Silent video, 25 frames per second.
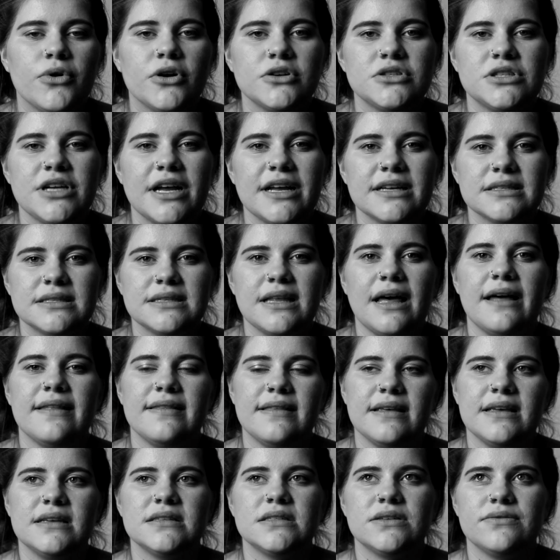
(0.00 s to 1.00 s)
Projects like
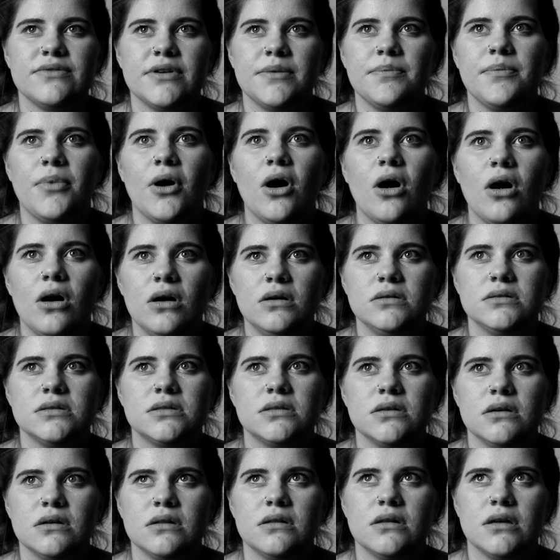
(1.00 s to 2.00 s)
these are important
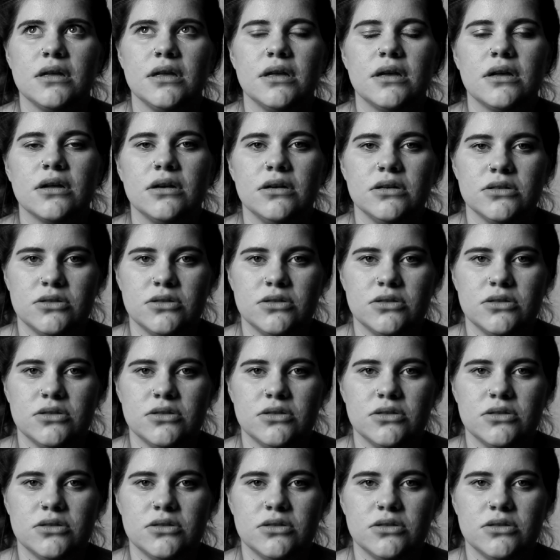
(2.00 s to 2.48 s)
so that you can